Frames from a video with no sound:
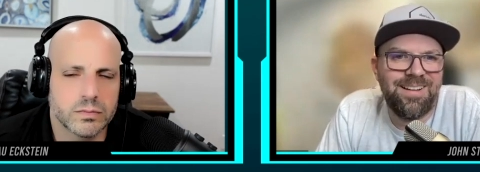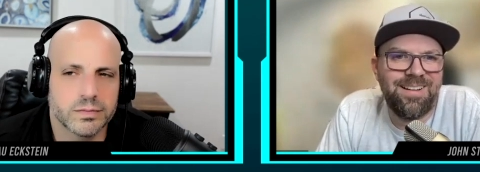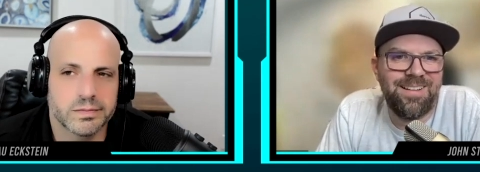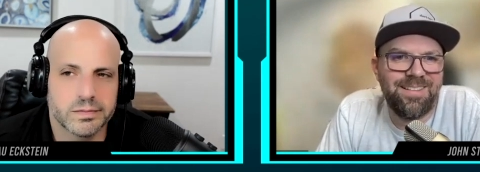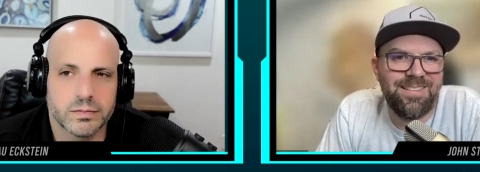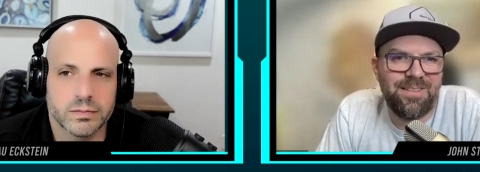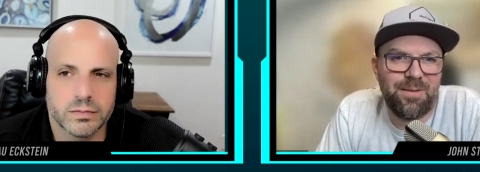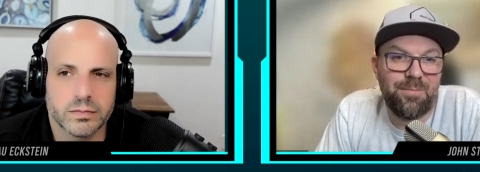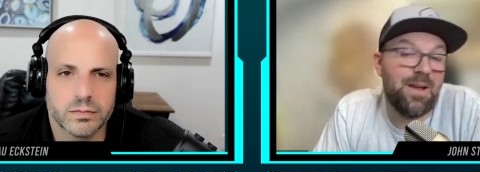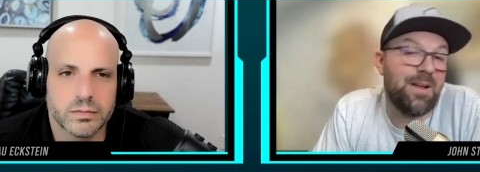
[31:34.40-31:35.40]
Speaker 1: Uh,
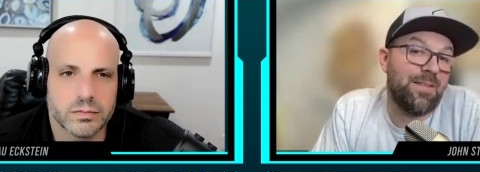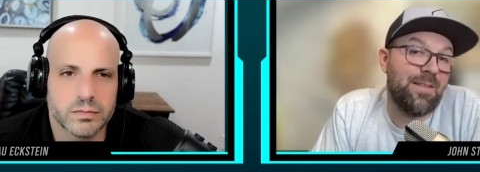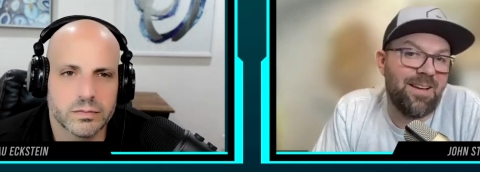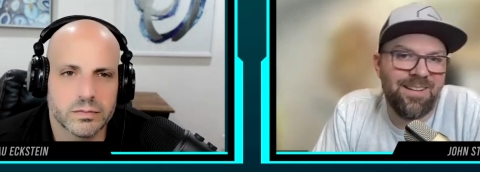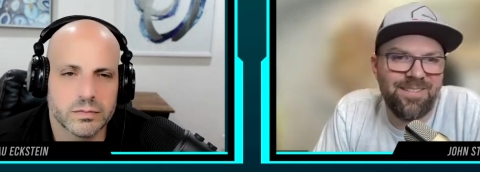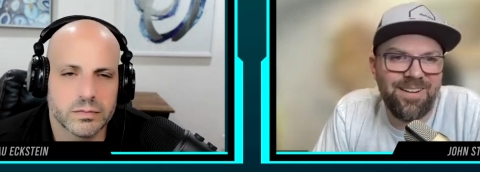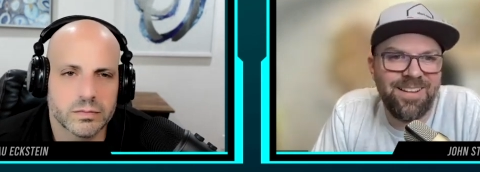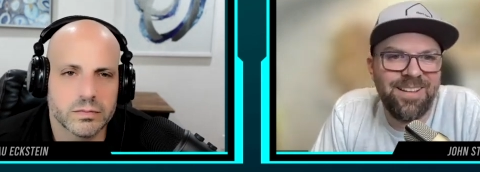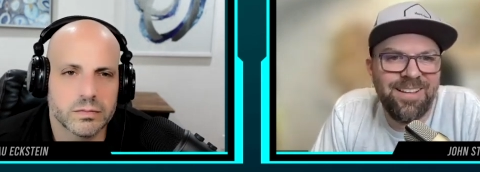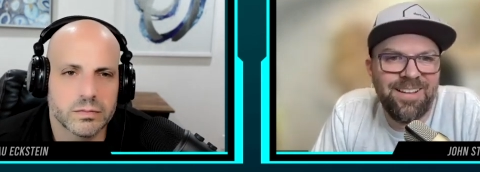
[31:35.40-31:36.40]
imagine that,
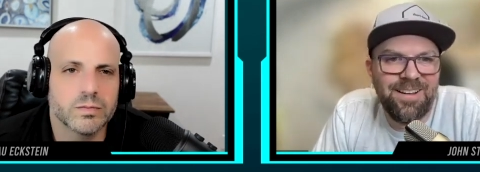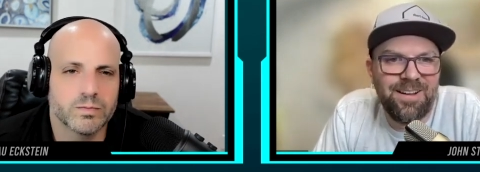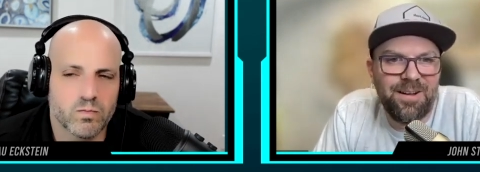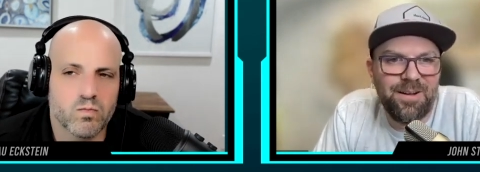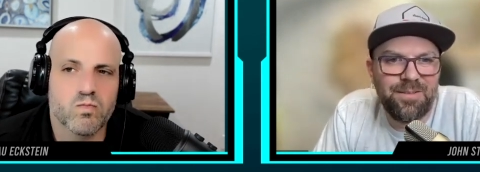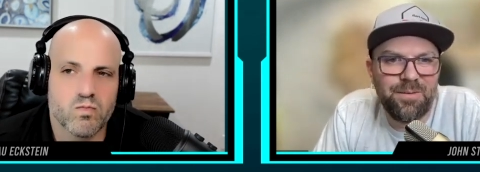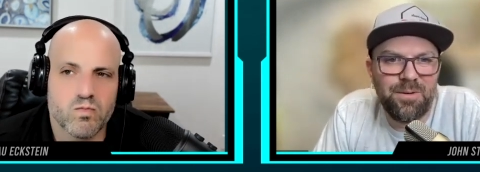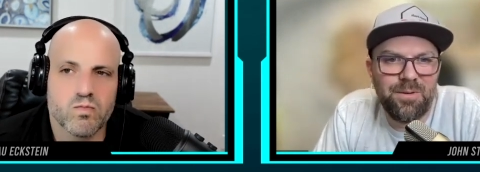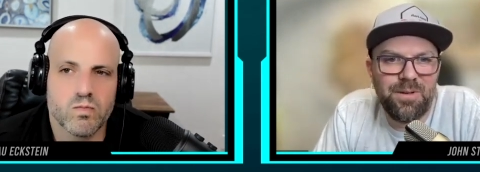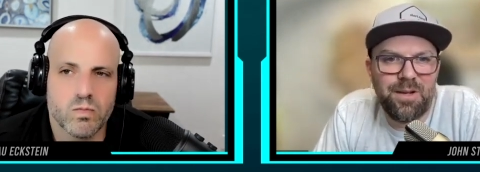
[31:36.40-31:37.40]
right? Uh, so
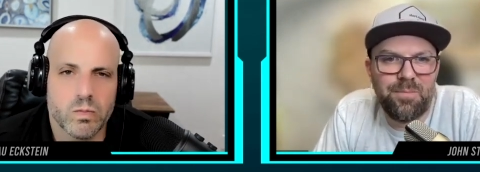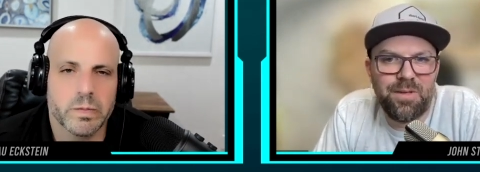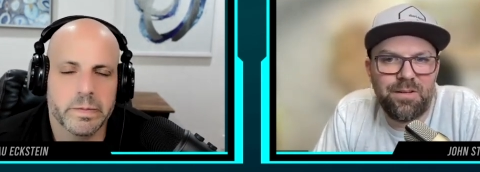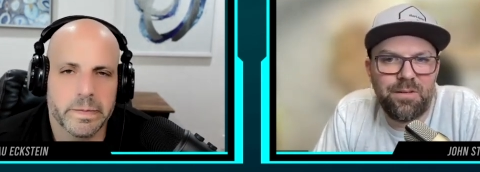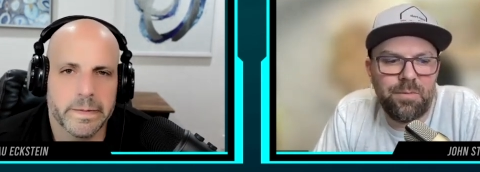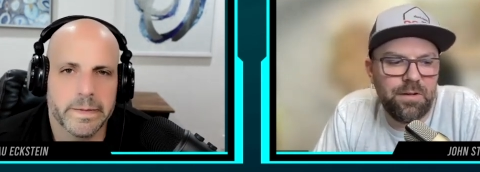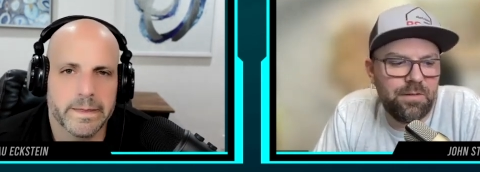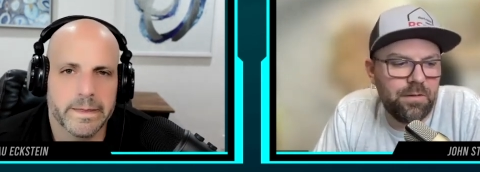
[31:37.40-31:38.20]
we, we got a big big